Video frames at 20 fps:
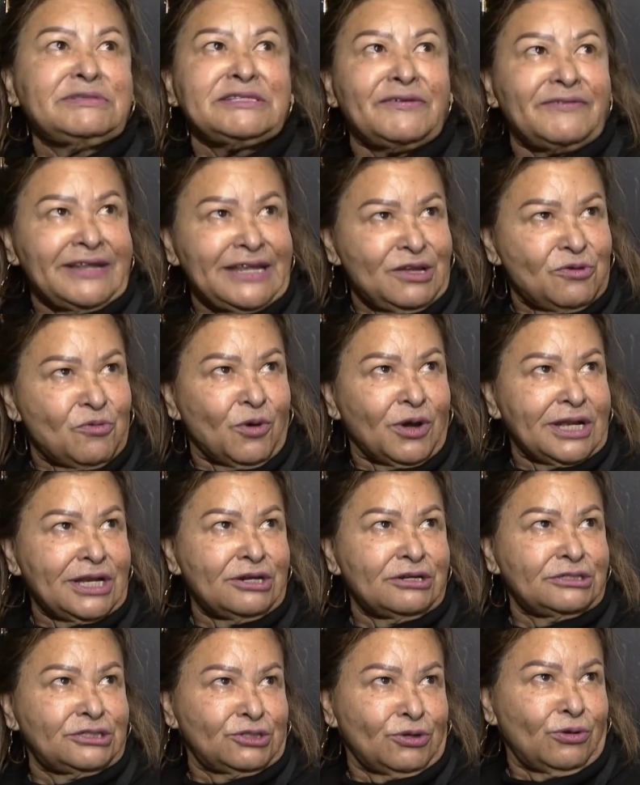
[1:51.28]
71
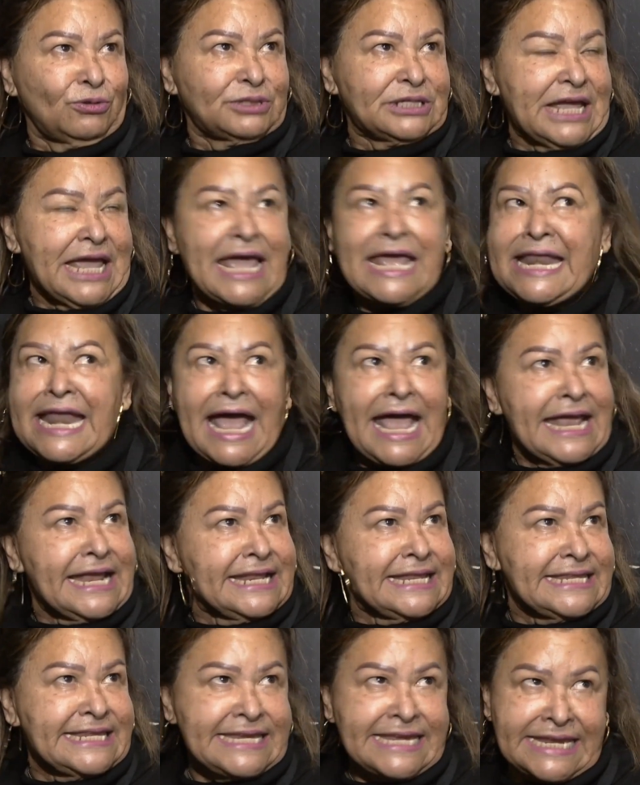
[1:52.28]
years old, and I
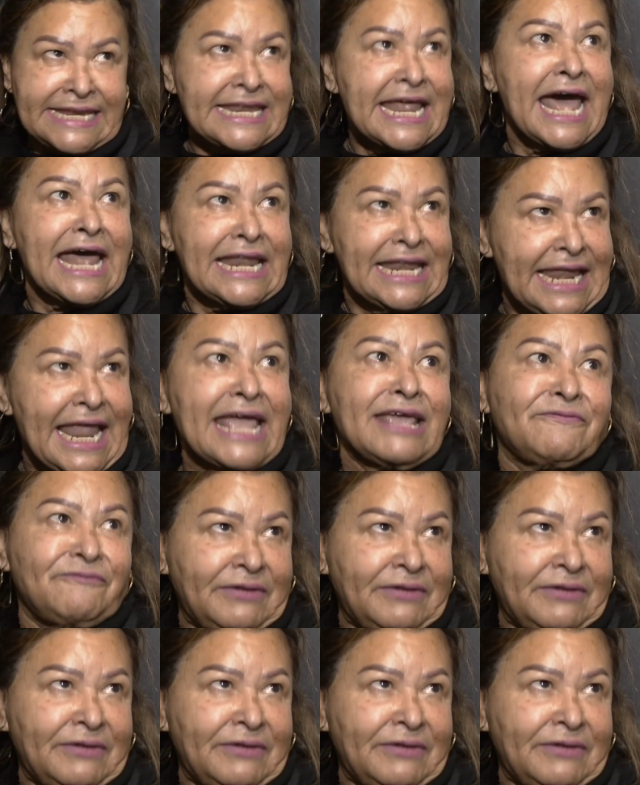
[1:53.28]
did not like